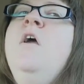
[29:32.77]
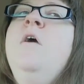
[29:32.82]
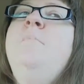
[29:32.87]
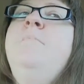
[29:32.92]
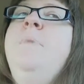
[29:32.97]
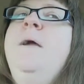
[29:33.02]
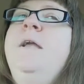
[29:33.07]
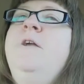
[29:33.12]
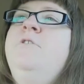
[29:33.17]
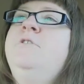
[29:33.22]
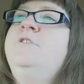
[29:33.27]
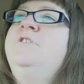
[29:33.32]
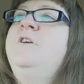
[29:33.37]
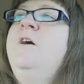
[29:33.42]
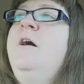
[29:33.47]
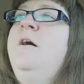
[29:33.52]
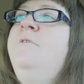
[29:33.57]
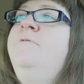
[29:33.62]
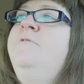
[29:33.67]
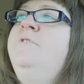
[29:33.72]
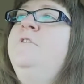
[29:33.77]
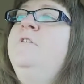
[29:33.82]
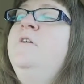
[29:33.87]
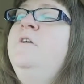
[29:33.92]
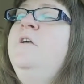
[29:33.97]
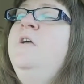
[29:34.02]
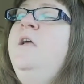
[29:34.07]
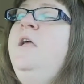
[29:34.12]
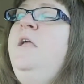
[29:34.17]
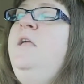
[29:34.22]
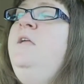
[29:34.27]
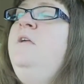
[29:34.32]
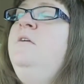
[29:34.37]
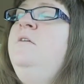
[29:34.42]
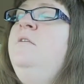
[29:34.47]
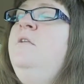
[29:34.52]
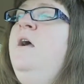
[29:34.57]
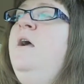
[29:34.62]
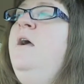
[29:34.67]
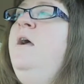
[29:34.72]
Microsoft.
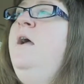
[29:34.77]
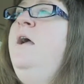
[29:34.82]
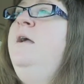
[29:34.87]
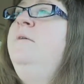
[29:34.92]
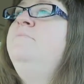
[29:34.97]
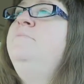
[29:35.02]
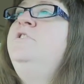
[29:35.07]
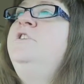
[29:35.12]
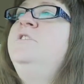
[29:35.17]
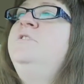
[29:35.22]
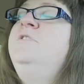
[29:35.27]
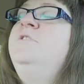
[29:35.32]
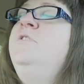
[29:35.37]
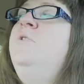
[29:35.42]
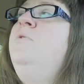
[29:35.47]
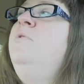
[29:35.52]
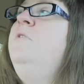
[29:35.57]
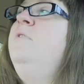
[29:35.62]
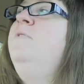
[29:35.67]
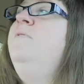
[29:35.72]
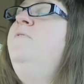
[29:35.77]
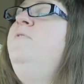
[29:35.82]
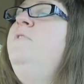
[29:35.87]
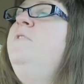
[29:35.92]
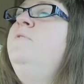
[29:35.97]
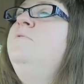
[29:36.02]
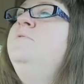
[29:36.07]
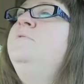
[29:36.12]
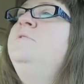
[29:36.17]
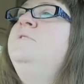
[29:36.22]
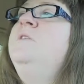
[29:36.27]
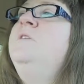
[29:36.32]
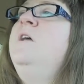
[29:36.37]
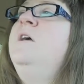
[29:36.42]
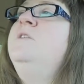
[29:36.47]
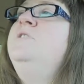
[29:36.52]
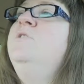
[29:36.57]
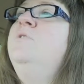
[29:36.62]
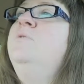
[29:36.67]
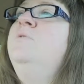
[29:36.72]
And I'm just so confused, and
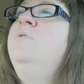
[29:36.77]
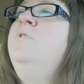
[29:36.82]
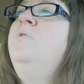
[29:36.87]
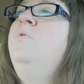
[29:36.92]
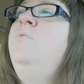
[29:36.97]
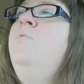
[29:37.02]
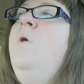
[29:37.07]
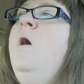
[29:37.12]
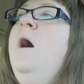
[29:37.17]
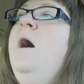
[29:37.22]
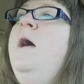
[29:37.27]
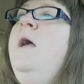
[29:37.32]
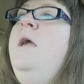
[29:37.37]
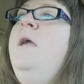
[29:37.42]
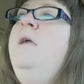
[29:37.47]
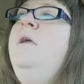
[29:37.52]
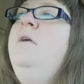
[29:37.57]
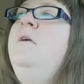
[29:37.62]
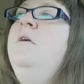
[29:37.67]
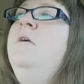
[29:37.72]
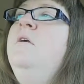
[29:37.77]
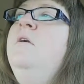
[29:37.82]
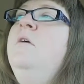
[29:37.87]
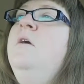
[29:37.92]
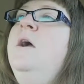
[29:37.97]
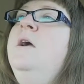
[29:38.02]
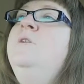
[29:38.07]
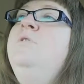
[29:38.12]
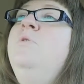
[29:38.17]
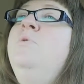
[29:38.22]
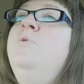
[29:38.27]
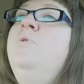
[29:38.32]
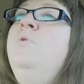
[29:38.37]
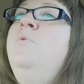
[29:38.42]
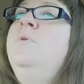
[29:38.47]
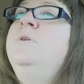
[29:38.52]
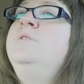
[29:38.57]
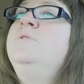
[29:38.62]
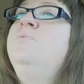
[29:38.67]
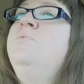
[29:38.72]
I don't know why. I don't know
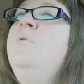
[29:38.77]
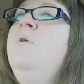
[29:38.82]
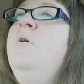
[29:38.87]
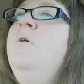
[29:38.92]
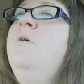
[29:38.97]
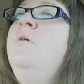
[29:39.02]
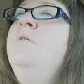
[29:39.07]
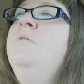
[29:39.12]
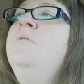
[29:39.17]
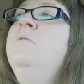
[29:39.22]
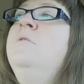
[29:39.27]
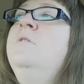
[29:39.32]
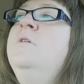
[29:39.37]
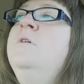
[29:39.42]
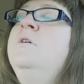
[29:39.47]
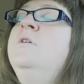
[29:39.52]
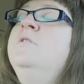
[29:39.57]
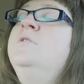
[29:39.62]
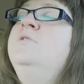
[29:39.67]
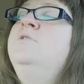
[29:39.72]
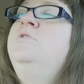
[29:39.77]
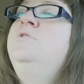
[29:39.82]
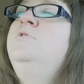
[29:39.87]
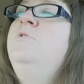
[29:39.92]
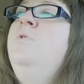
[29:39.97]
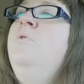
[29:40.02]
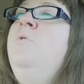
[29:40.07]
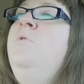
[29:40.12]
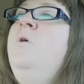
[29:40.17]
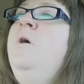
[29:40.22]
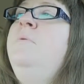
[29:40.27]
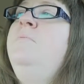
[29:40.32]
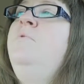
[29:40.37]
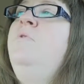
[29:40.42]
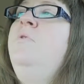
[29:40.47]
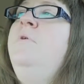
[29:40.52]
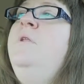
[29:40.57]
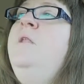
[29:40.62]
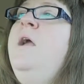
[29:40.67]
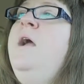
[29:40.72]
what's wrong. So I'm
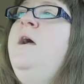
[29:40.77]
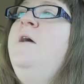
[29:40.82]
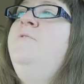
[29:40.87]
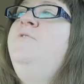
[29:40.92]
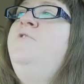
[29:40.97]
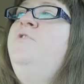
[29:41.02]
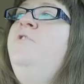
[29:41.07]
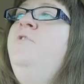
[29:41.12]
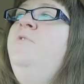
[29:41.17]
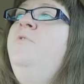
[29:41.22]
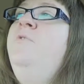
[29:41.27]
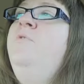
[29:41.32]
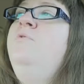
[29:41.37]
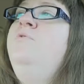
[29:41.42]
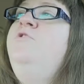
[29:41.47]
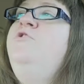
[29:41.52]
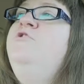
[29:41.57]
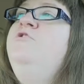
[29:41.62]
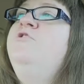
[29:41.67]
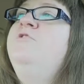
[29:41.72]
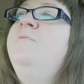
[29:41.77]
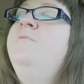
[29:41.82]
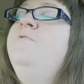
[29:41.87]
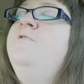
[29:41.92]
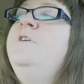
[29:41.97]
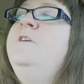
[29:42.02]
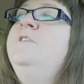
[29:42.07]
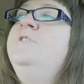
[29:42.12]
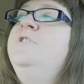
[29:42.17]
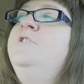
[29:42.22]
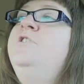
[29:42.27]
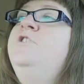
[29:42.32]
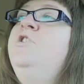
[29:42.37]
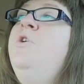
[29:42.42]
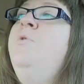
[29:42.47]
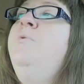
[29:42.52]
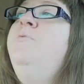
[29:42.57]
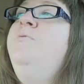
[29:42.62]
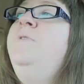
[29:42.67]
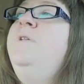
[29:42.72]
going to have to do some research.
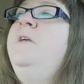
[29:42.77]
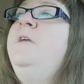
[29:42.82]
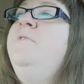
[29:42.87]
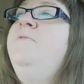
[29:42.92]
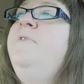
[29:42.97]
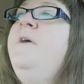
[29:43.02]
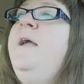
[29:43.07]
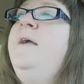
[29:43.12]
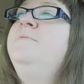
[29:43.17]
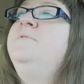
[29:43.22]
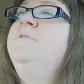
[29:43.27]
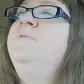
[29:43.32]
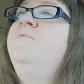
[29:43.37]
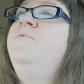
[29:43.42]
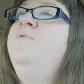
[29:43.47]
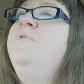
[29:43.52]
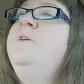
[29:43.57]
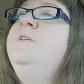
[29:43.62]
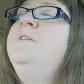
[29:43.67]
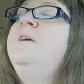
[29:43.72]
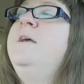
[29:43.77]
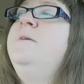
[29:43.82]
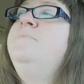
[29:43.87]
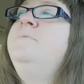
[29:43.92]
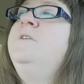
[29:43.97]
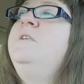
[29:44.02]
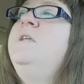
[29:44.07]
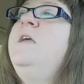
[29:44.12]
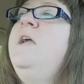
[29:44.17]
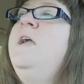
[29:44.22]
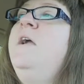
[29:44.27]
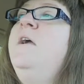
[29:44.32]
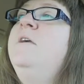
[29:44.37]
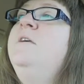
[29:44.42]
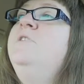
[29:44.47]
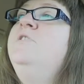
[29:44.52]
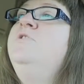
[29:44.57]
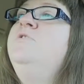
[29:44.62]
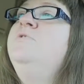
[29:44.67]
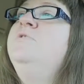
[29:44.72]
Hopefully, if I have some free time today, I
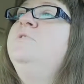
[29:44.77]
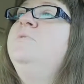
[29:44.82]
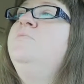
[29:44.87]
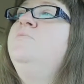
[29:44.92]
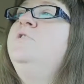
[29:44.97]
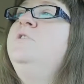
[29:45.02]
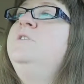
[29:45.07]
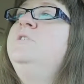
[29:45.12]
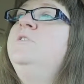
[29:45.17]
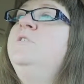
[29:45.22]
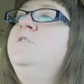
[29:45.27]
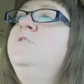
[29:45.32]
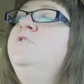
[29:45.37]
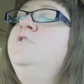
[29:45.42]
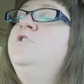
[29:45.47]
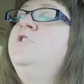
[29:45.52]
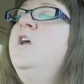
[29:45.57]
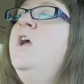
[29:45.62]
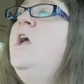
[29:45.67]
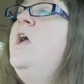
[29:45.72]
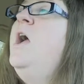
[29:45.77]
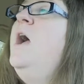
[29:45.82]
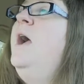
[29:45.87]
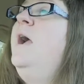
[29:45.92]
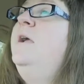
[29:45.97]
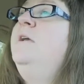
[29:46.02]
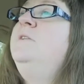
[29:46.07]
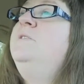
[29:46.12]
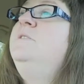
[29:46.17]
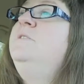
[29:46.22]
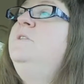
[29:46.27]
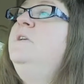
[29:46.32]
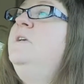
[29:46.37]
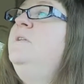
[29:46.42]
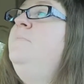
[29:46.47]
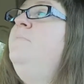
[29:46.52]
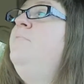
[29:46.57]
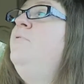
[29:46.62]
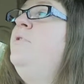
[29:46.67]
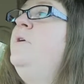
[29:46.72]
can do some research. I
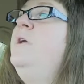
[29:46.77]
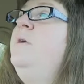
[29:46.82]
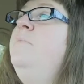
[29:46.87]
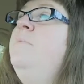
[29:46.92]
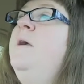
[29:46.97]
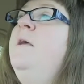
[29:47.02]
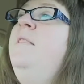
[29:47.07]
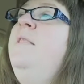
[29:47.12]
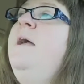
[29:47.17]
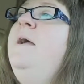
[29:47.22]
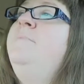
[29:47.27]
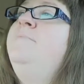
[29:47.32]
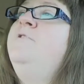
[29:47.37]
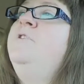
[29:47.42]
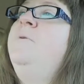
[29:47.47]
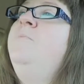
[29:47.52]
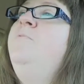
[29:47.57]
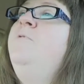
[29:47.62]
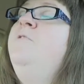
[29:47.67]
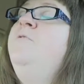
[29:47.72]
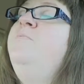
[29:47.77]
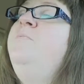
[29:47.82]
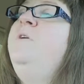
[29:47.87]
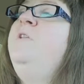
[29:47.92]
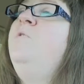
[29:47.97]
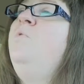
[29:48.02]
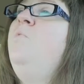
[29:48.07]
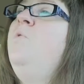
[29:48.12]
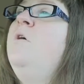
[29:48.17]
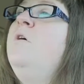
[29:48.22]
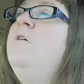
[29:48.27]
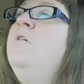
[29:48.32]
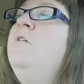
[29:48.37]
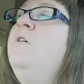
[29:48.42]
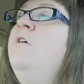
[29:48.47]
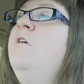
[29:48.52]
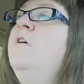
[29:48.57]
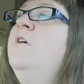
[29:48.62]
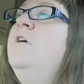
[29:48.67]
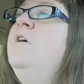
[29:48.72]
did bring my laptop with me to
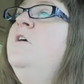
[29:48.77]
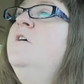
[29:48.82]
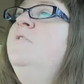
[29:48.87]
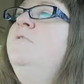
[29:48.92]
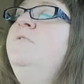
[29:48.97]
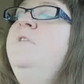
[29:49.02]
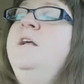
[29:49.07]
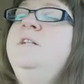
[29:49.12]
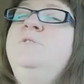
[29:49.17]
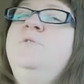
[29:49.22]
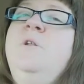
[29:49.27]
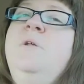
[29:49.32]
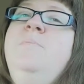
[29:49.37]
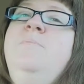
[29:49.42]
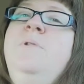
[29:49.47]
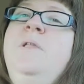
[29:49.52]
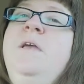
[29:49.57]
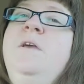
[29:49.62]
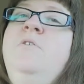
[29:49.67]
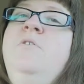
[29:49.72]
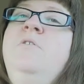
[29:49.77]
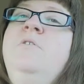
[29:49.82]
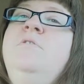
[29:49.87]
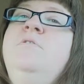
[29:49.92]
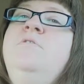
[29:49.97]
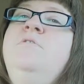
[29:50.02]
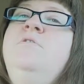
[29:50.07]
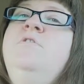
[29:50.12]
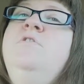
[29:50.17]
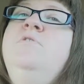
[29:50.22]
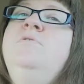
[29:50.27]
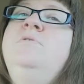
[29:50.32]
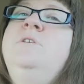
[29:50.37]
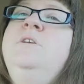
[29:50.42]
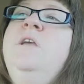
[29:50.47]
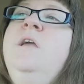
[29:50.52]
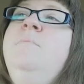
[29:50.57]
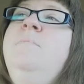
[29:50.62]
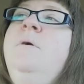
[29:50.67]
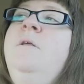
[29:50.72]
work. That's what I plan on
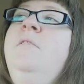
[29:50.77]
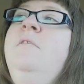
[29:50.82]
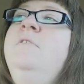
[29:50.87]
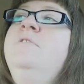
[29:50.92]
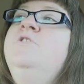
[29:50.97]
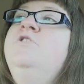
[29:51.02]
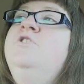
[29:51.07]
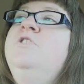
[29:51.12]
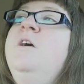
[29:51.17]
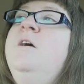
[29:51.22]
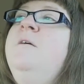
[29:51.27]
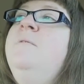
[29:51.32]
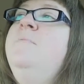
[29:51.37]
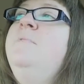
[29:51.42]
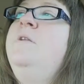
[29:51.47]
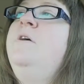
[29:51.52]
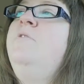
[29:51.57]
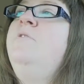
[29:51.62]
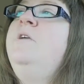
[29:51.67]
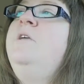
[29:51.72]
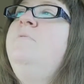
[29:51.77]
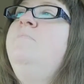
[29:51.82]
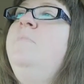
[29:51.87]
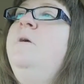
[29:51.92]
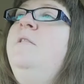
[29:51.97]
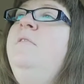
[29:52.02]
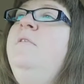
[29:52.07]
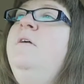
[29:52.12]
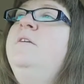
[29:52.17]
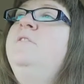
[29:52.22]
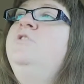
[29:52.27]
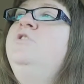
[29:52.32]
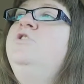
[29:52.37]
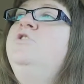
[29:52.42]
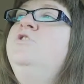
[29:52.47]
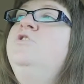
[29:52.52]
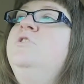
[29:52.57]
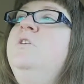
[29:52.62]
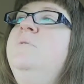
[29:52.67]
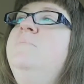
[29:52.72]
using at my lunchtime, and I'll eat my
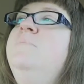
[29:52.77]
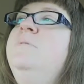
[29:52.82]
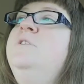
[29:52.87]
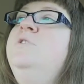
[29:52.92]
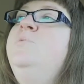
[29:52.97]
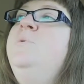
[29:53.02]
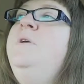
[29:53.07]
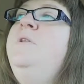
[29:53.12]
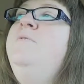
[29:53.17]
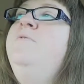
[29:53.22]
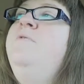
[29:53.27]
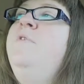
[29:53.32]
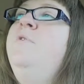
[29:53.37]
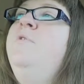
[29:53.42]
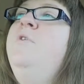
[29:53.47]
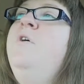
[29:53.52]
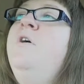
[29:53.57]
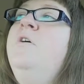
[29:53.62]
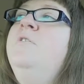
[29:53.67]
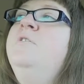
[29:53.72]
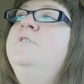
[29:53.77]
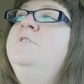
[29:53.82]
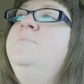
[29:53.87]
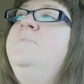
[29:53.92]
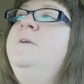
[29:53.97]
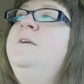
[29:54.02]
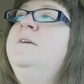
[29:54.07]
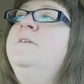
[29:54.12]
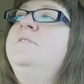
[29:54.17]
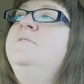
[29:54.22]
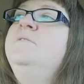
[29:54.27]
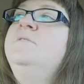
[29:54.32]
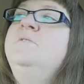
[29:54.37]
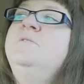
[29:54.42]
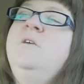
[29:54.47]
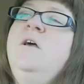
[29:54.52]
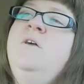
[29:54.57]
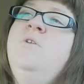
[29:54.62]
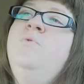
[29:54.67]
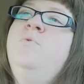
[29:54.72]
lunch in between phone calls
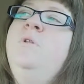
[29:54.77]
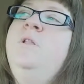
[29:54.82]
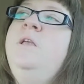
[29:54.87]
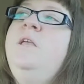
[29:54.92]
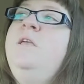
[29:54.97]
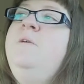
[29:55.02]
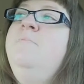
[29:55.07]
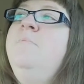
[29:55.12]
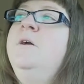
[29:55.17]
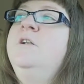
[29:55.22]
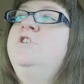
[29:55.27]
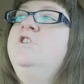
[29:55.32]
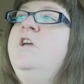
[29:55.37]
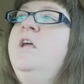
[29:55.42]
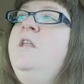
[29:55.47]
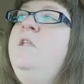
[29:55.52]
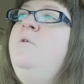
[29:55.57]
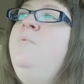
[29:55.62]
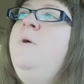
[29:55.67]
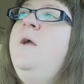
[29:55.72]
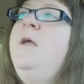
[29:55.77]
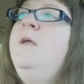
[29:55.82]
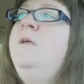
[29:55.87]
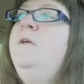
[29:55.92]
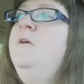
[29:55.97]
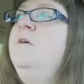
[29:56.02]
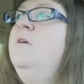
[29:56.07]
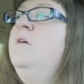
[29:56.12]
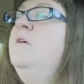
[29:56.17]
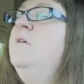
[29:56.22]
because I don't really eat much anyway.